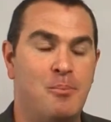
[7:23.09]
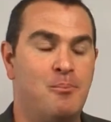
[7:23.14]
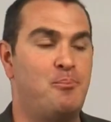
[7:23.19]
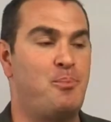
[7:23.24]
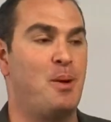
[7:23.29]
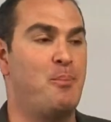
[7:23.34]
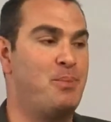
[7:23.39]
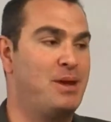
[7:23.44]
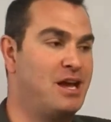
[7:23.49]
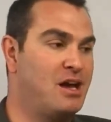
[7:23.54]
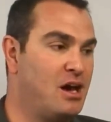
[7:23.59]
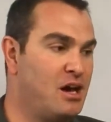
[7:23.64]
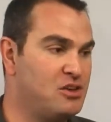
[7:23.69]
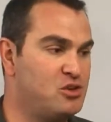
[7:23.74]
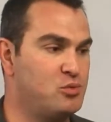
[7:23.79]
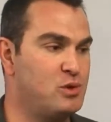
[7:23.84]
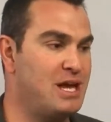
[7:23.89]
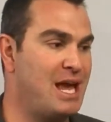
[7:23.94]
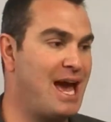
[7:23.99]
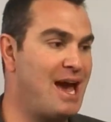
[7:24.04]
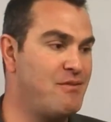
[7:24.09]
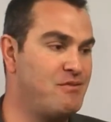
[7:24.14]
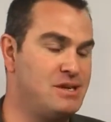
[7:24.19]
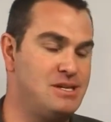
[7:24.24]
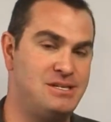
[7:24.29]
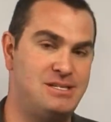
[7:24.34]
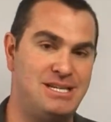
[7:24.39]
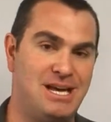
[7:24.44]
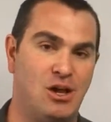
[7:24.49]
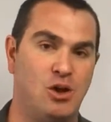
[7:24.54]
But because we
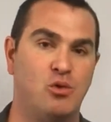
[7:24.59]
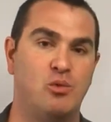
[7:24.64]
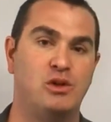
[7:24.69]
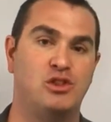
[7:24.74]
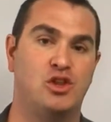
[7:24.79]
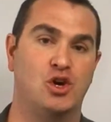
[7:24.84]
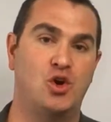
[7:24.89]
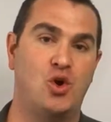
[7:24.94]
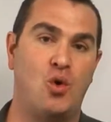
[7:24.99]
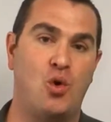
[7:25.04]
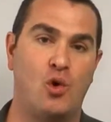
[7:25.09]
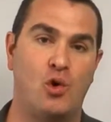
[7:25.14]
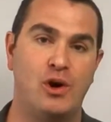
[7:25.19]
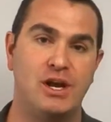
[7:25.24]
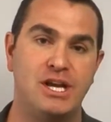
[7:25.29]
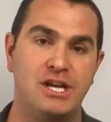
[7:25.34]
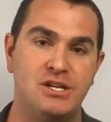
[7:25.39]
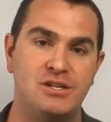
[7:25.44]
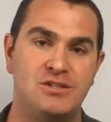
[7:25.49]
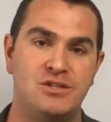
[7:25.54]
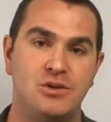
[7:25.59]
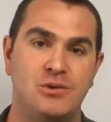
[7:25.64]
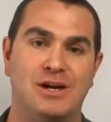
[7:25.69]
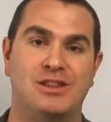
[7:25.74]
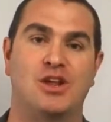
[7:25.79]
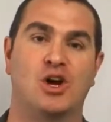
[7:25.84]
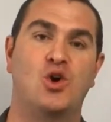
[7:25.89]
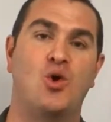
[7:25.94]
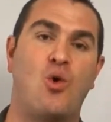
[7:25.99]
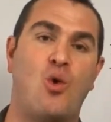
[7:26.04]
haven't dealt with the core issue
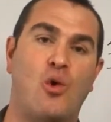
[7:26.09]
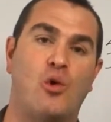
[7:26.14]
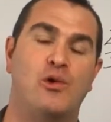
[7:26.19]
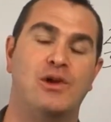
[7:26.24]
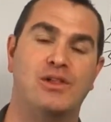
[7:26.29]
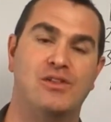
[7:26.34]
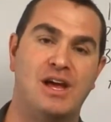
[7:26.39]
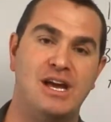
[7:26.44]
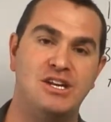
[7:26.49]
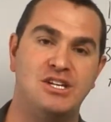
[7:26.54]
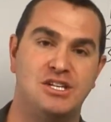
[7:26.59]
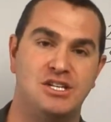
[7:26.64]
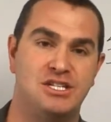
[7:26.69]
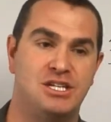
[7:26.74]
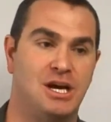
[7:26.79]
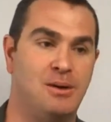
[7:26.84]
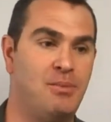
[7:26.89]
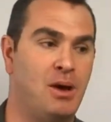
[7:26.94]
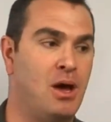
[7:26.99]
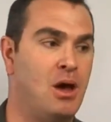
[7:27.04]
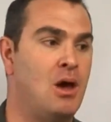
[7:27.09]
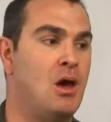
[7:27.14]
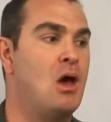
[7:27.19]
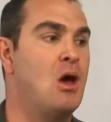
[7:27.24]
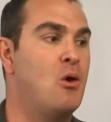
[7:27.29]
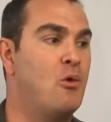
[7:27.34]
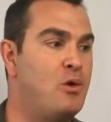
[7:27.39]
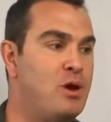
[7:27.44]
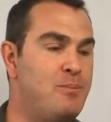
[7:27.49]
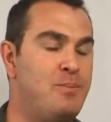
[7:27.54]
and the core relationship,
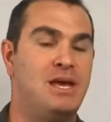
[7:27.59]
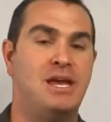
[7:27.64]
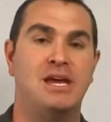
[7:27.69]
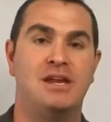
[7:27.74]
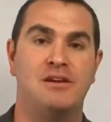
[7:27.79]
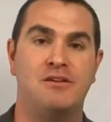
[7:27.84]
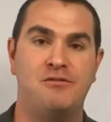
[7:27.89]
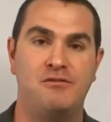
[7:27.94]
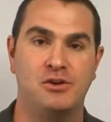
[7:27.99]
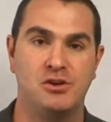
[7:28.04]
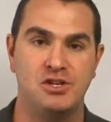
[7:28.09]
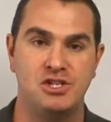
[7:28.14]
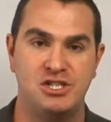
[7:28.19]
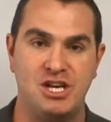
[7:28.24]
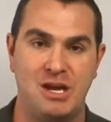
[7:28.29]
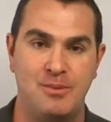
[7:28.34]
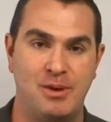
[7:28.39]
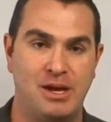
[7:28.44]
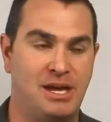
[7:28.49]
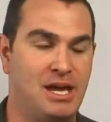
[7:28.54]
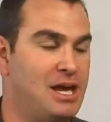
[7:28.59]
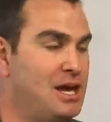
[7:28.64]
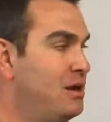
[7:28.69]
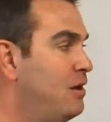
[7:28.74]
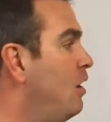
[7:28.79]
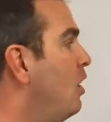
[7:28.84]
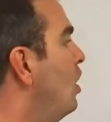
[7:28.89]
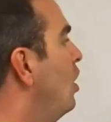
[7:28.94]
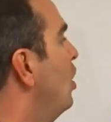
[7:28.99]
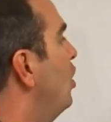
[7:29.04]
we begin to feel shame
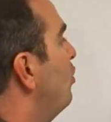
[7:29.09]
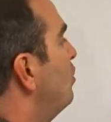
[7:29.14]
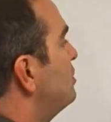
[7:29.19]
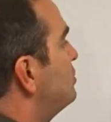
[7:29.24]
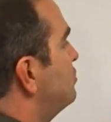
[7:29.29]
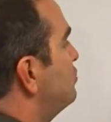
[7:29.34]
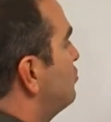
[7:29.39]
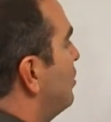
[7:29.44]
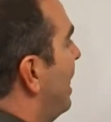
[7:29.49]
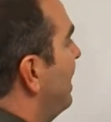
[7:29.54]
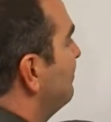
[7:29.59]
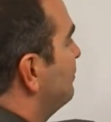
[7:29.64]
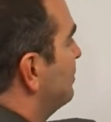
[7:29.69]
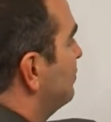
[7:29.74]
again, which drives